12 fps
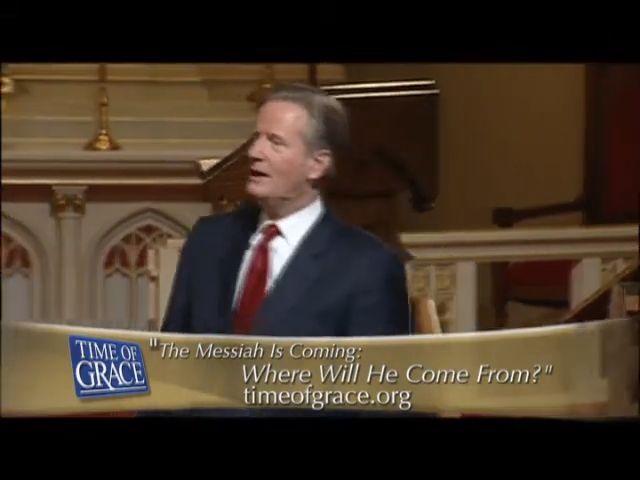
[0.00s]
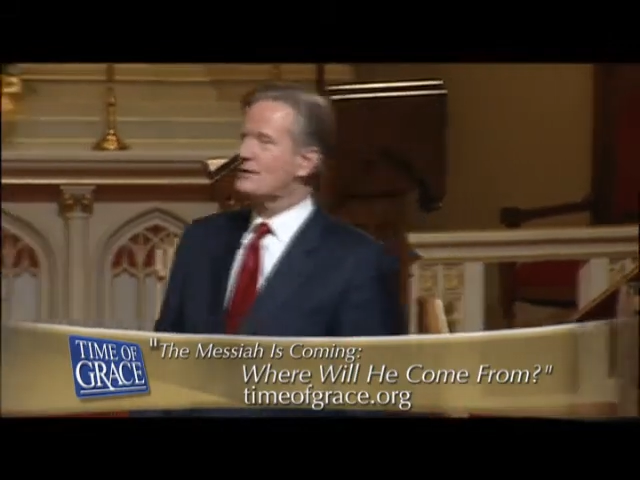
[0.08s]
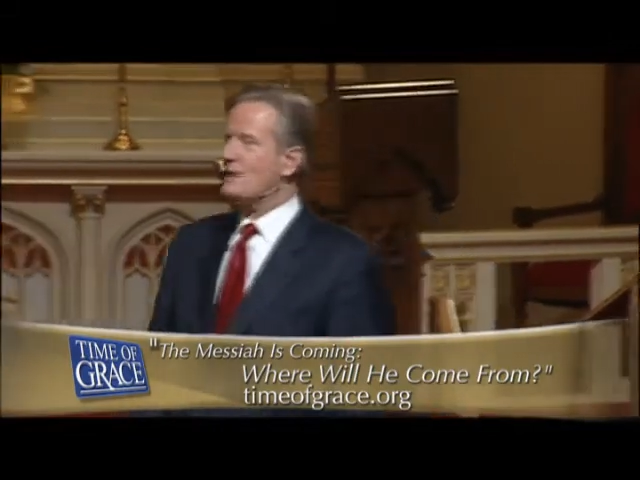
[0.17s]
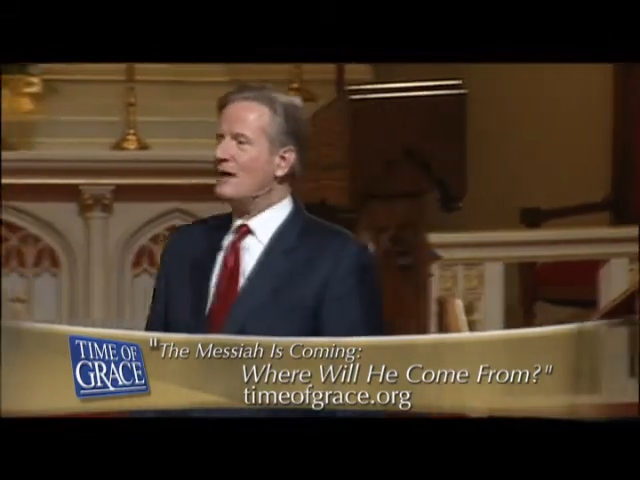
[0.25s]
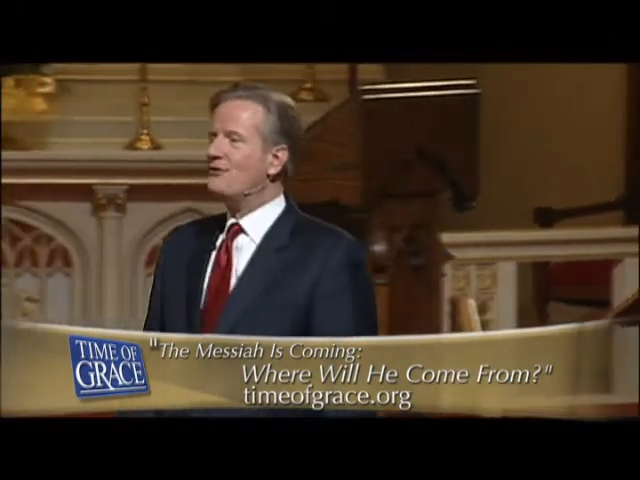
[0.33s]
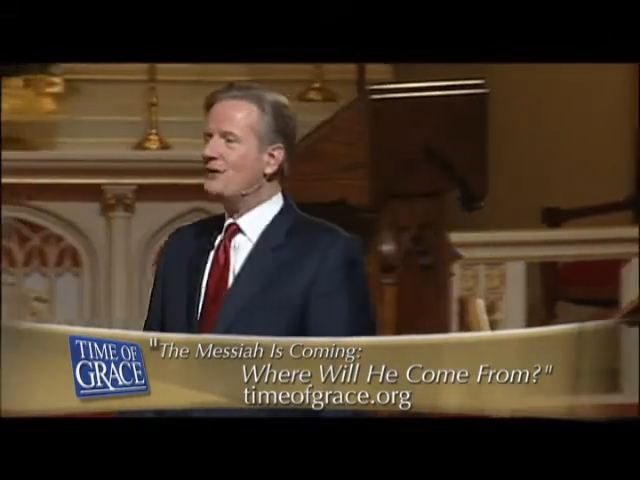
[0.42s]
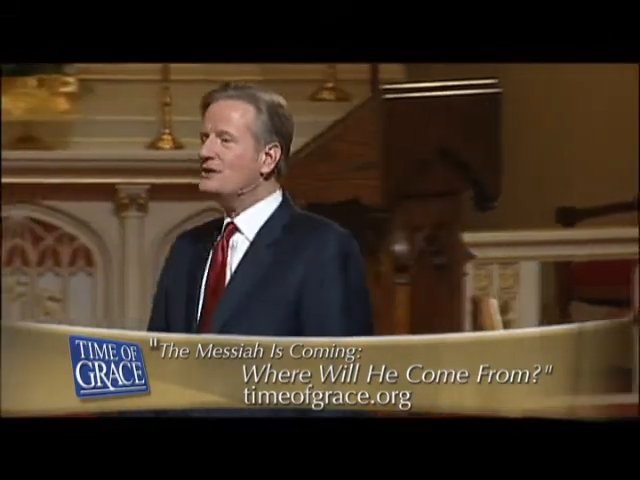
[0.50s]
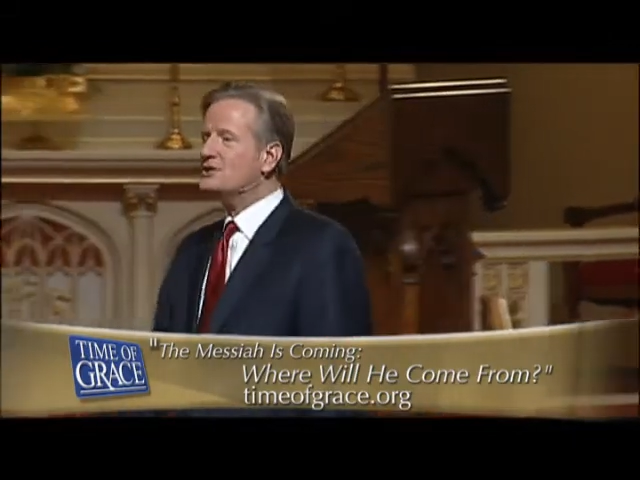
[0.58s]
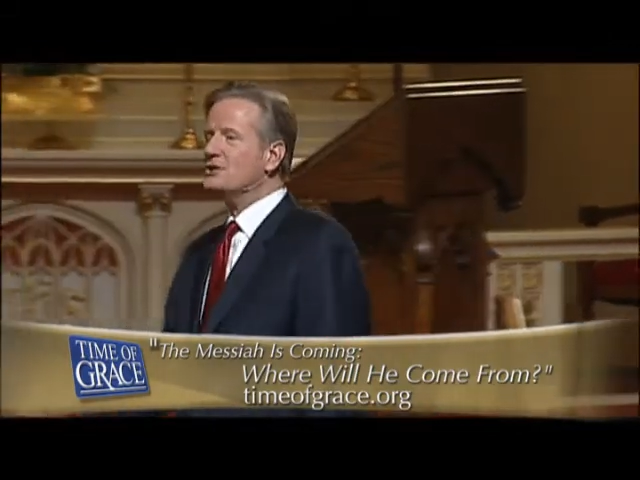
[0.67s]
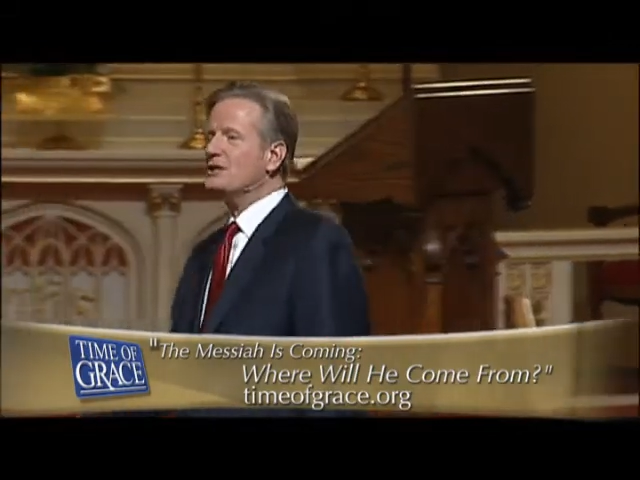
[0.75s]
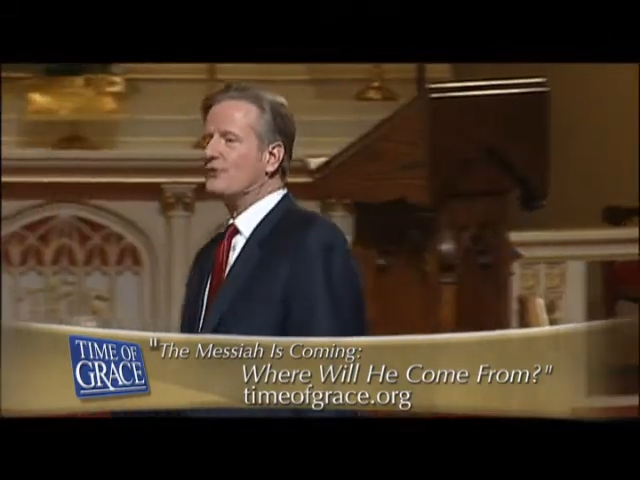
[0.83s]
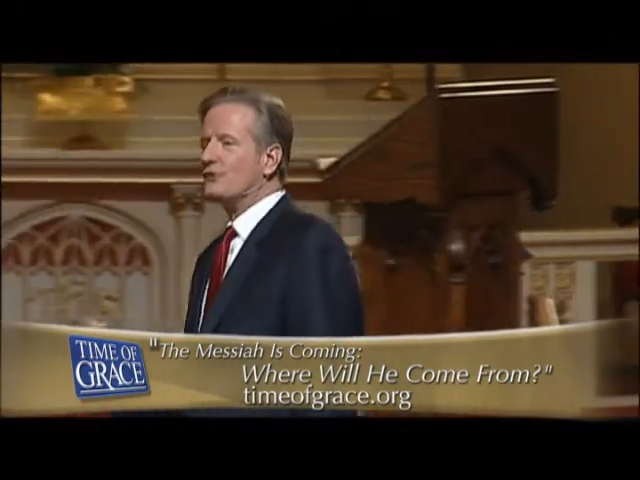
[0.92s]
So I think
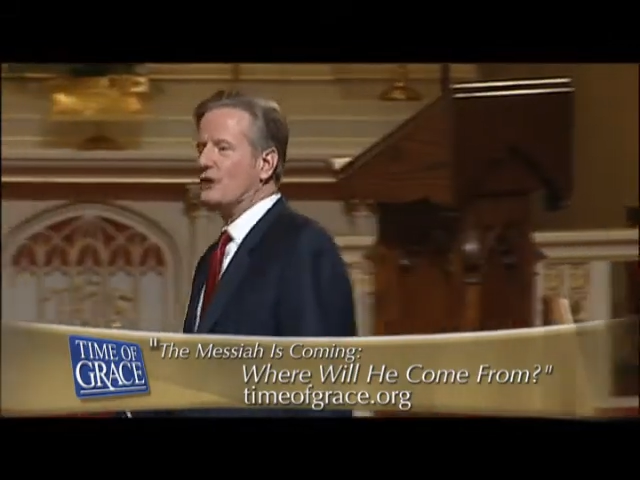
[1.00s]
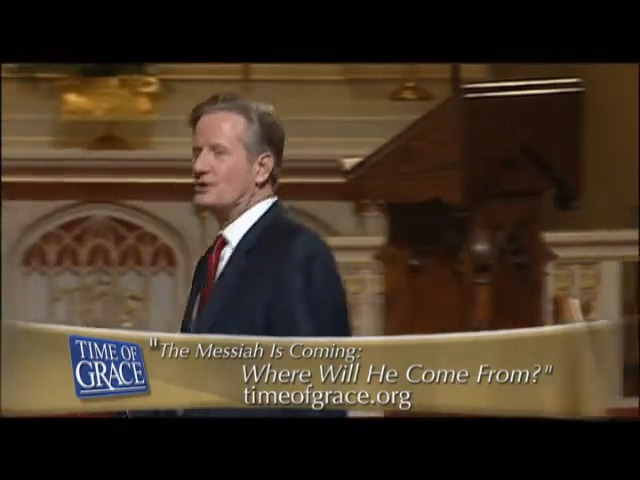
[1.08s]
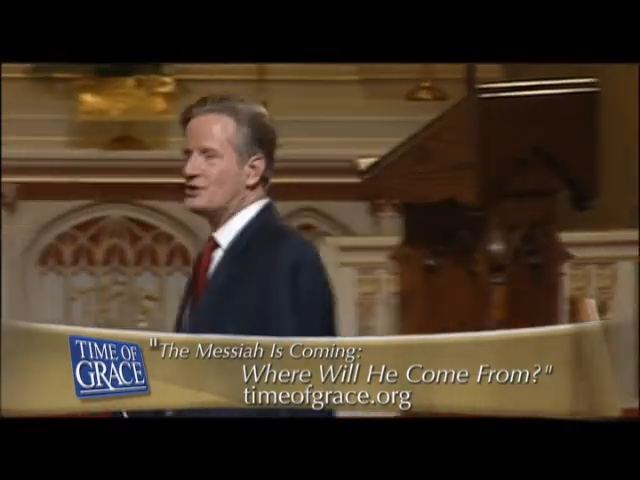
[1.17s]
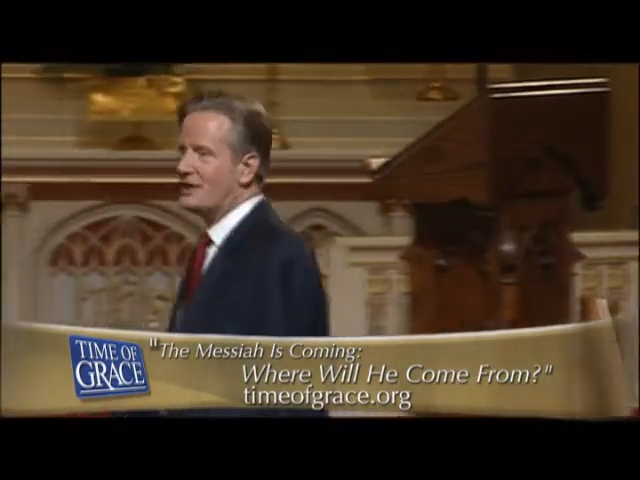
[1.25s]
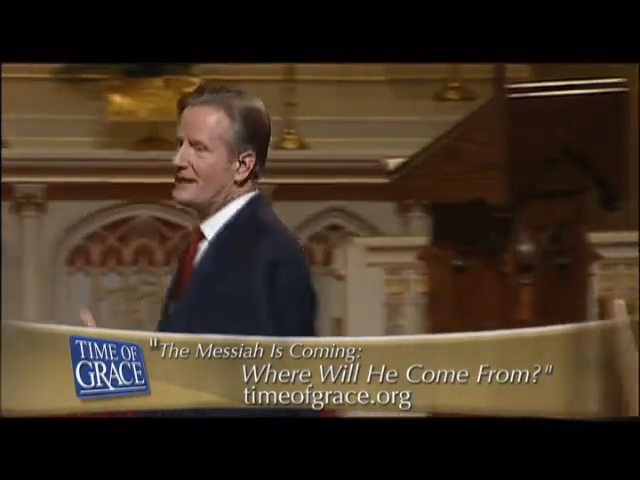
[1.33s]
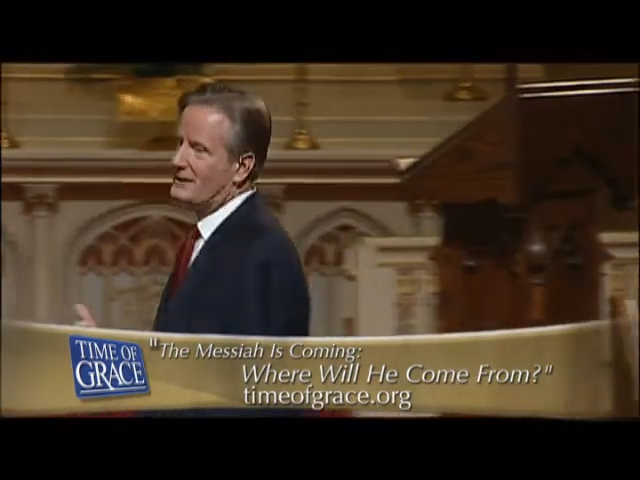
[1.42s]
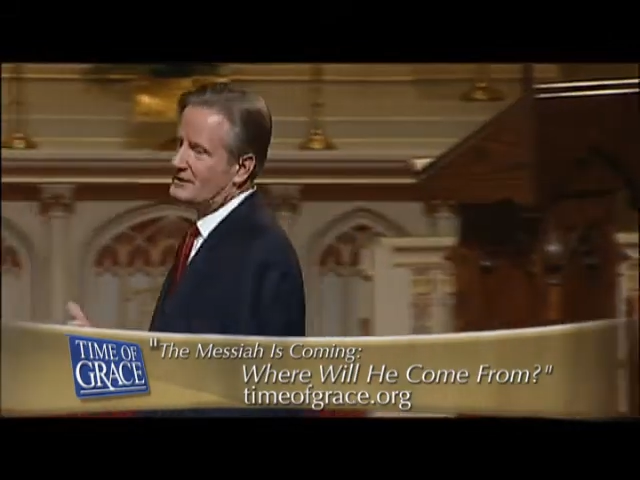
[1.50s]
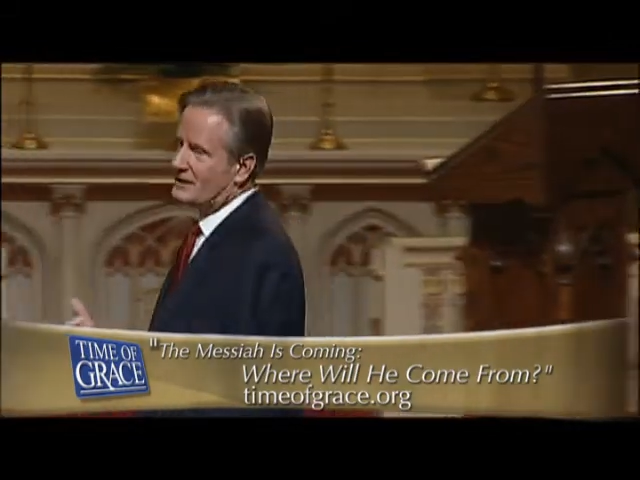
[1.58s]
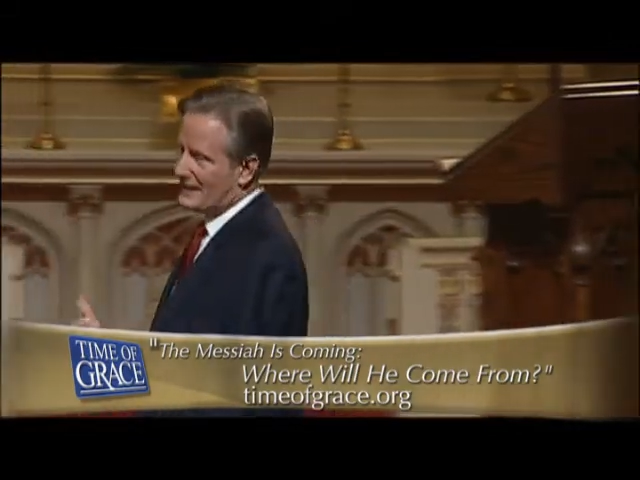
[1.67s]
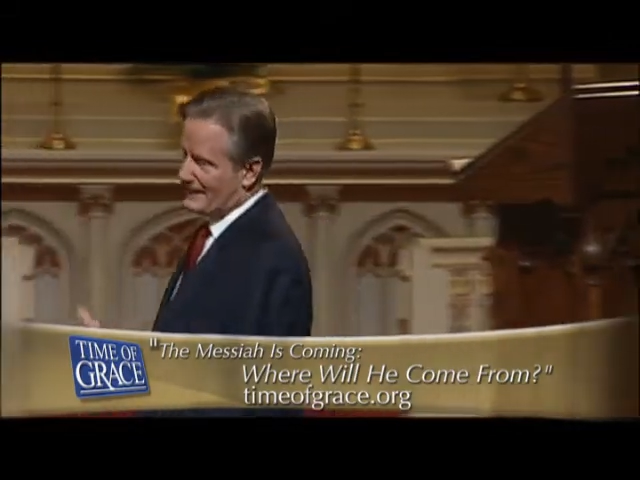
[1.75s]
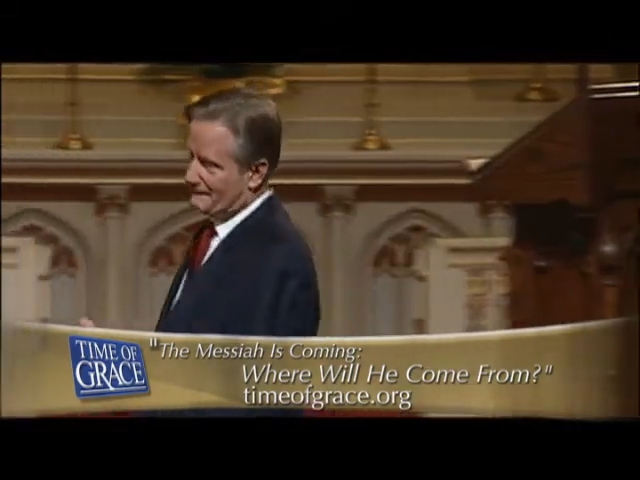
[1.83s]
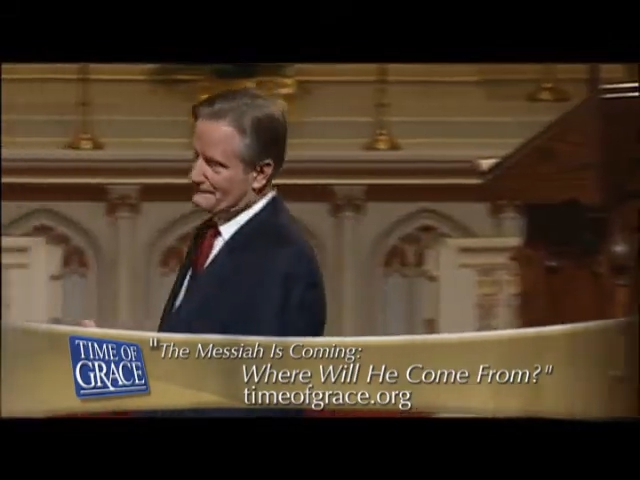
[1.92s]
she thought she had
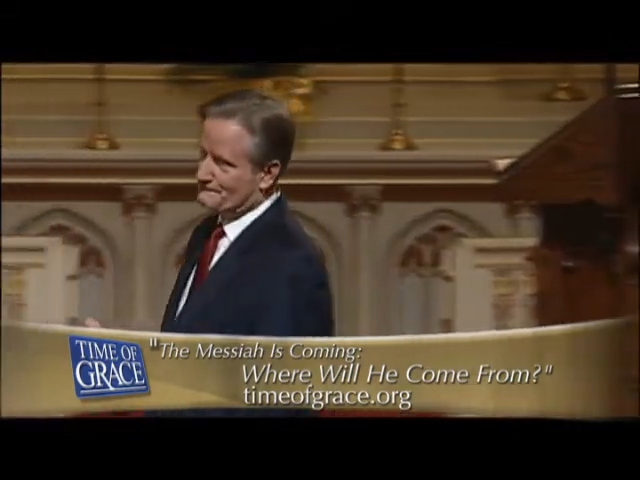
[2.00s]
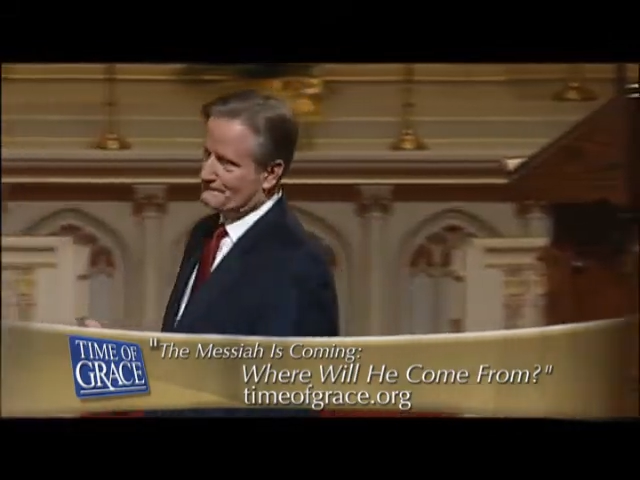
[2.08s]
time.